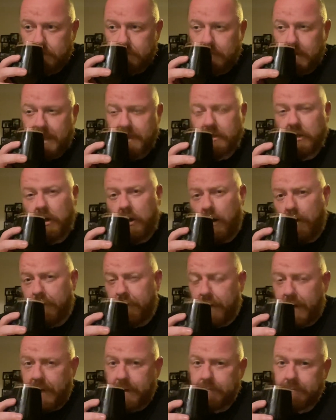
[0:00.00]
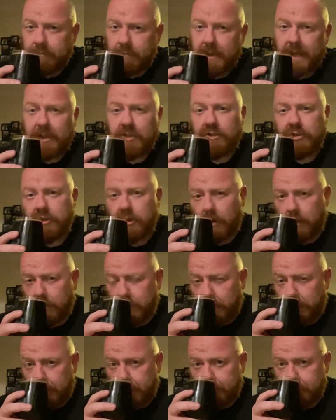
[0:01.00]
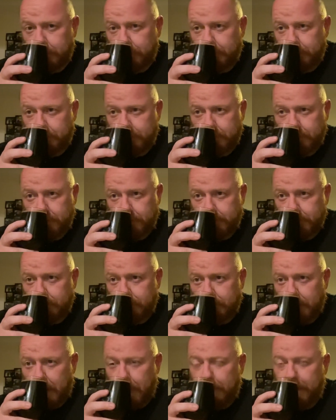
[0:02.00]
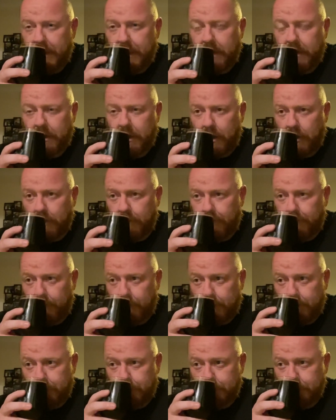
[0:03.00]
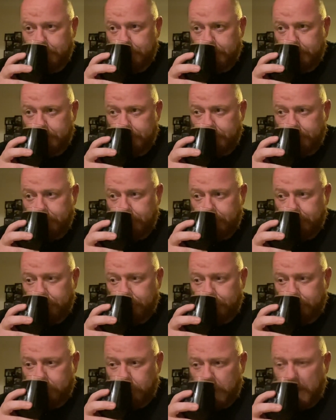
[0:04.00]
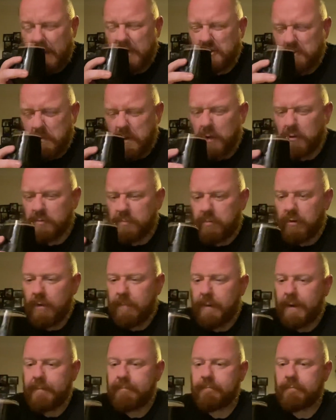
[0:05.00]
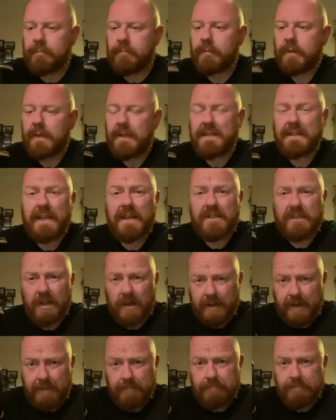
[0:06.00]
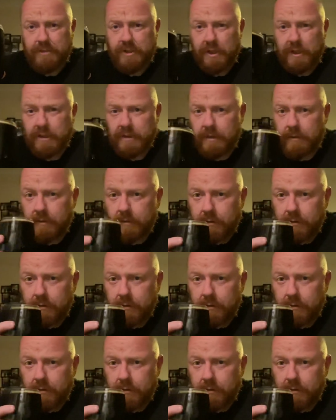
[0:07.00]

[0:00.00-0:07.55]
There's coffee. There's chocolate. A bit of dark fruit. It smells proper. Let's get stuck in. Cheers.